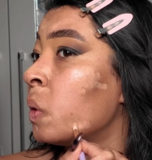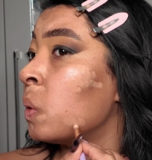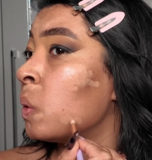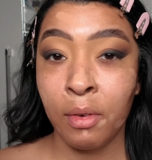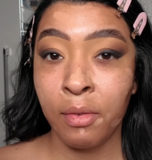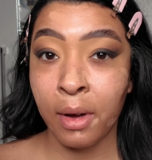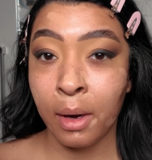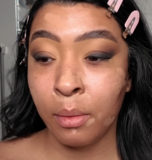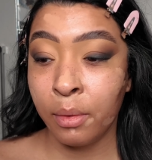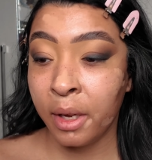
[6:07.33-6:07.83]
For
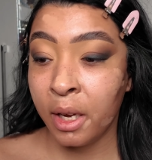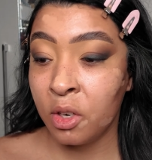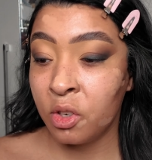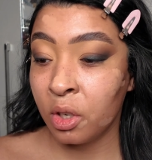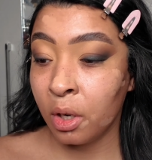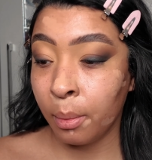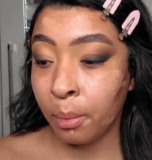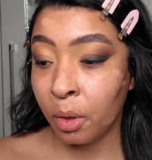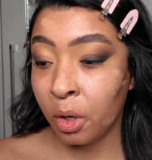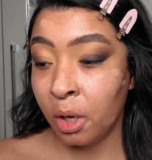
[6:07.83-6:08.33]

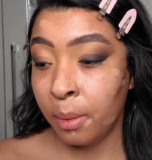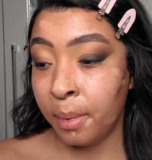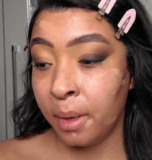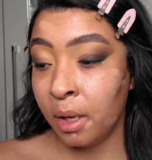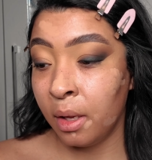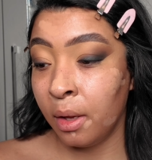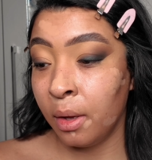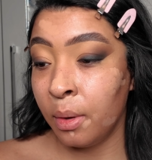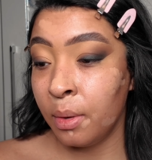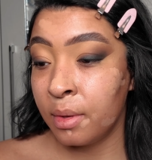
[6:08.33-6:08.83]
foundation, I'm going to be
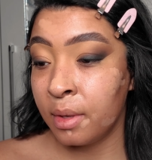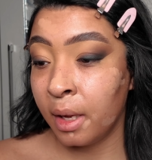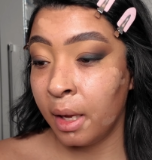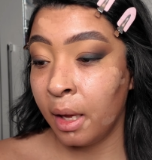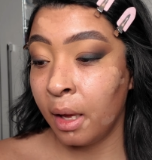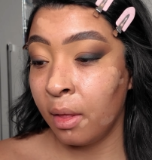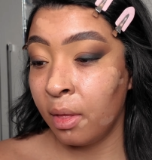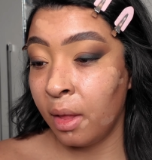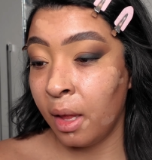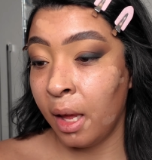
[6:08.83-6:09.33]

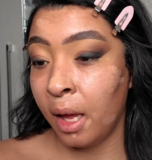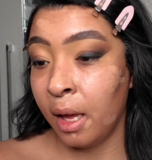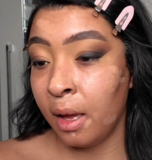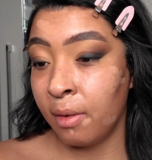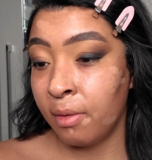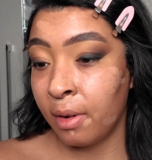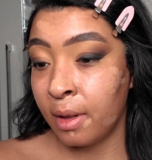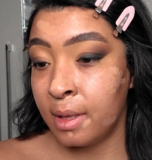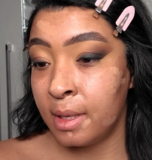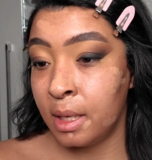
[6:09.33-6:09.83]
using the
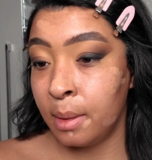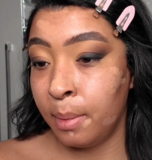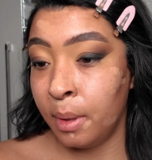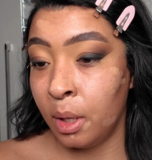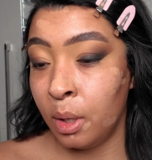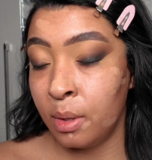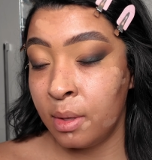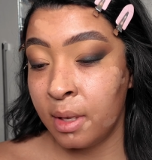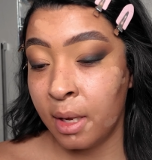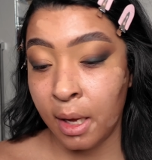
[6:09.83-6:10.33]
Fenty
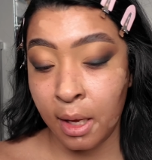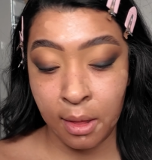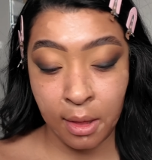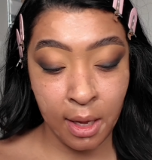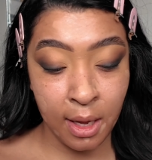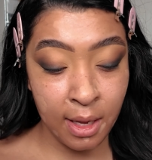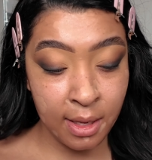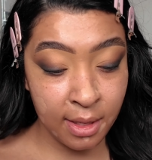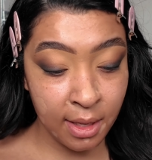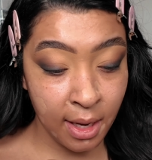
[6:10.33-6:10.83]
Beauty.
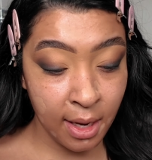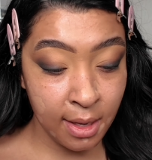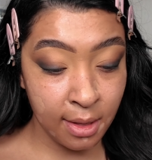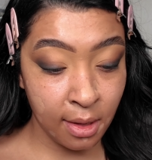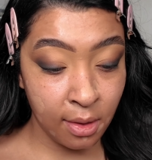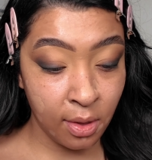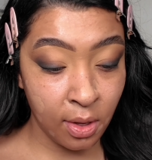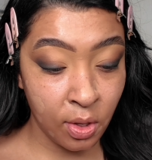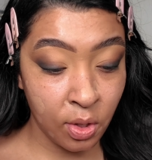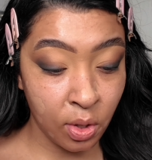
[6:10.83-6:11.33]
This is
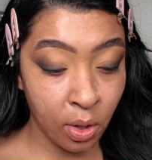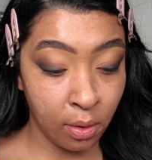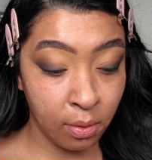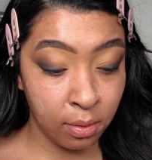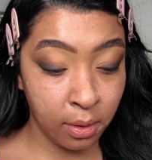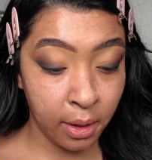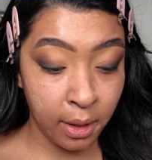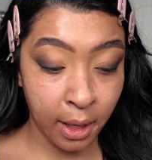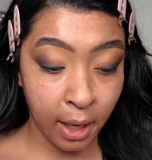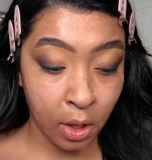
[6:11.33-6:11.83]
the Soft
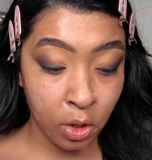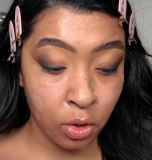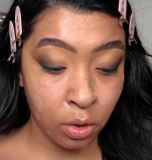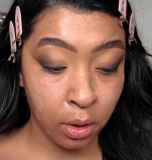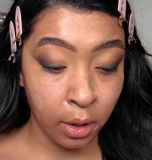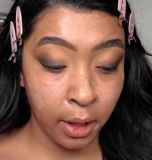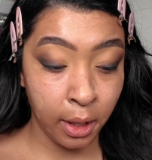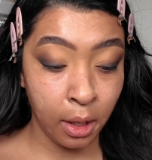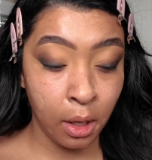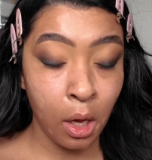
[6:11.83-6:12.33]
Lit
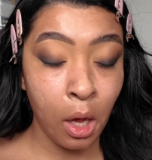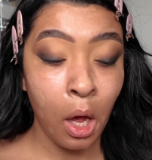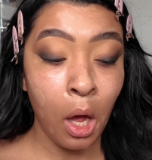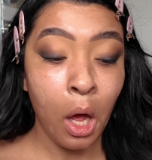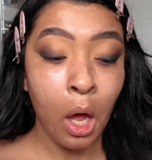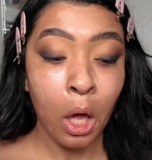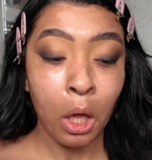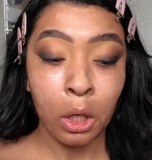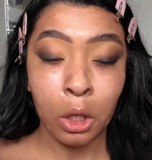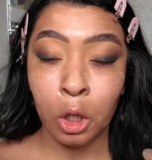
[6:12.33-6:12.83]
Naturally
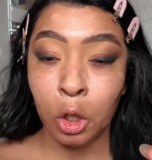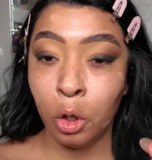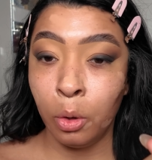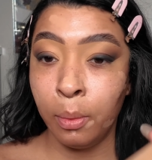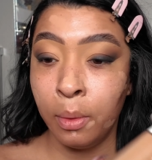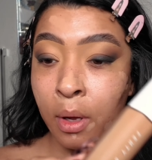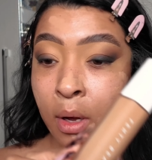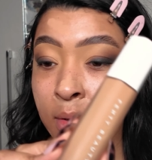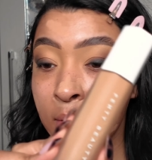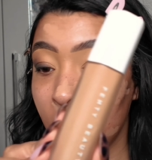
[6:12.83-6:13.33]
Luminous